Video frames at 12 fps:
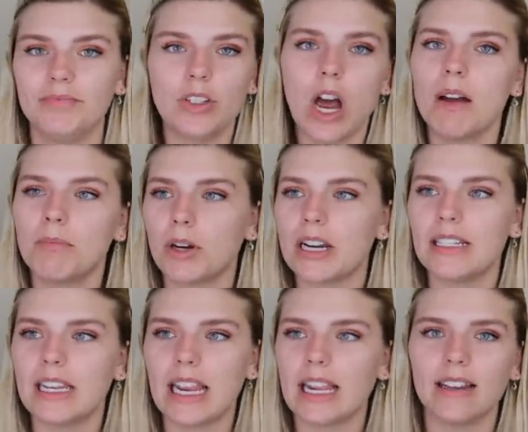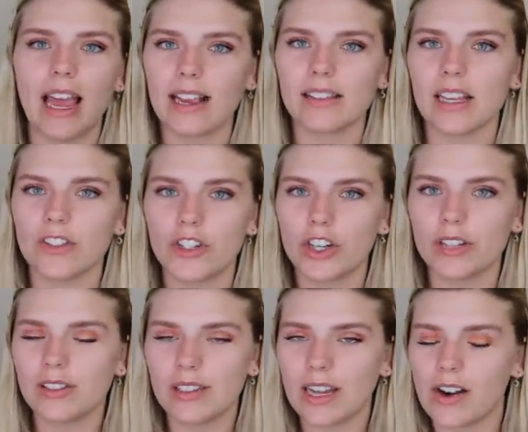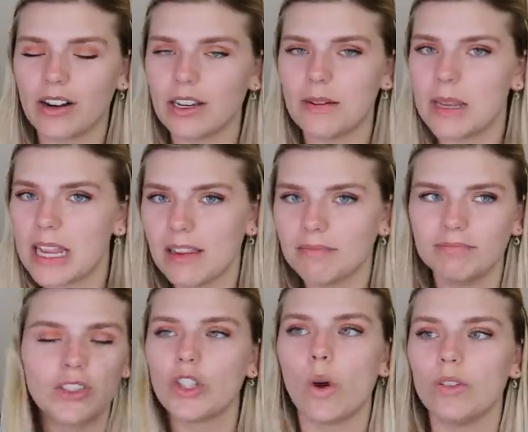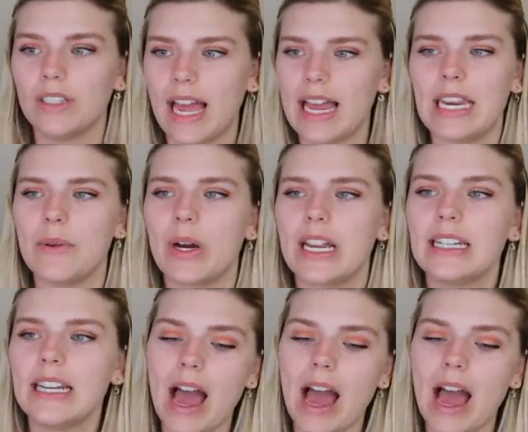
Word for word: not printing excess shirts that aren't going to be sold to anyone,